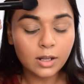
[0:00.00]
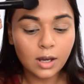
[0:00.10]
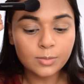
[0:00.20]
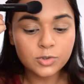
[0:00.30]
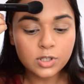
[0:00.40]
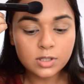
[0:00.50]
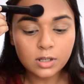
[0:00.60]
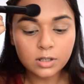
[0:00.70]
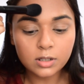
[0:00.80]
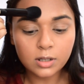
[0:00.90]
I'm just
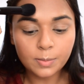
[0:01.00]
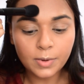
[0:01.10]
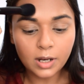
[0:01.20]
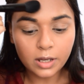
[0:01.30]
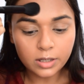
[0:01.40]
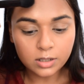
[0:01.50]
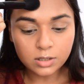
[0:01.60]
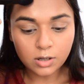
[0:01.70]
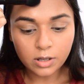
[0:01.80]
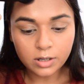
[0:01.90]
gonna apply
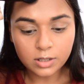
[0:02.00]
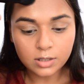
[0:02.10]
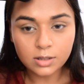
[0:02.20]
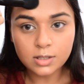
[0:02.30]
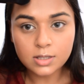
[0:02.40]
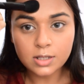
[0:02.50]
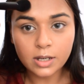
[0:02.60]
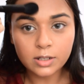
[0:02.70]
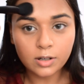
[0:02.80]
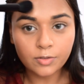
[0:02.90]
it on this
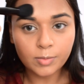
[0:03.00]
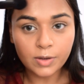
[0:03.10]
side of my